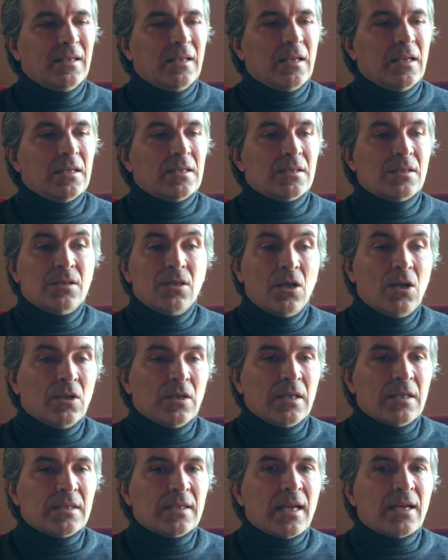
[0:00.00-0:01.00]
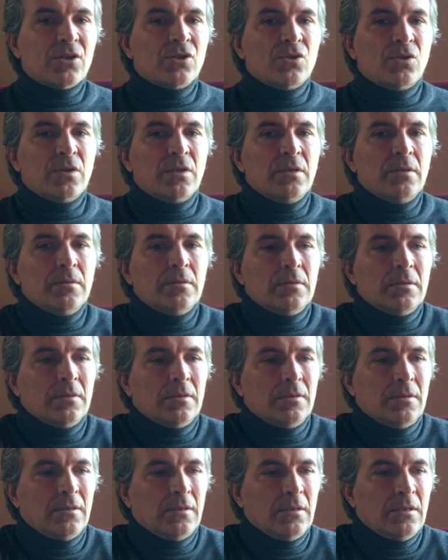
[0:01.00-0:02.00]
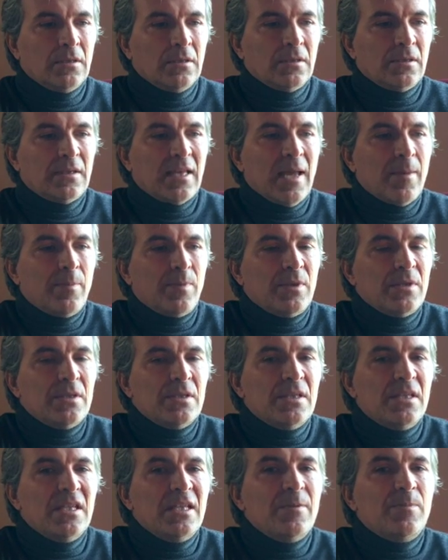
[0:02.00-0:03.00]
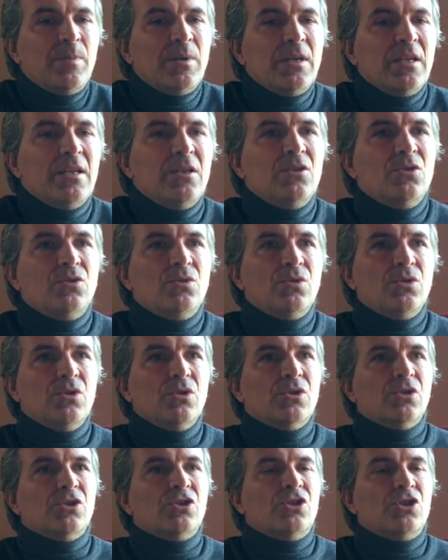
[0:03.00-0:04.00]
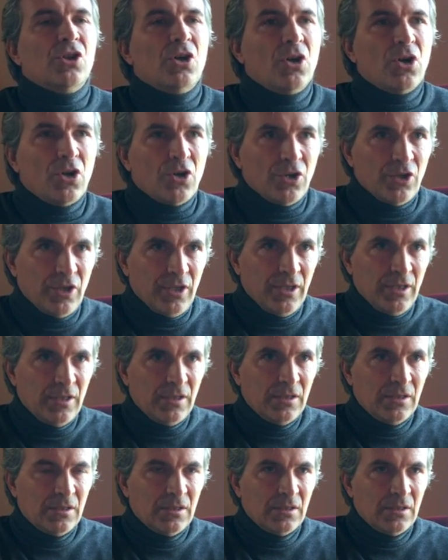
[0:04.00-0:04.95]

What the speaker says: It's not, it's actually tapping deeply into your joy.